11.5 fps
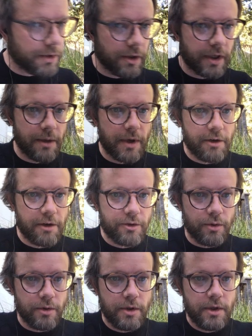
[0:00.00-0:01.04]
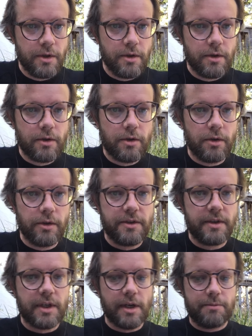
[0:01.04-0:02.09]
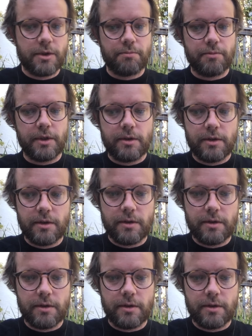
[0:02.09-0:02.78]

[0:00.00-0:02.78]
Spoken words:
okay, we have to call this a type submit.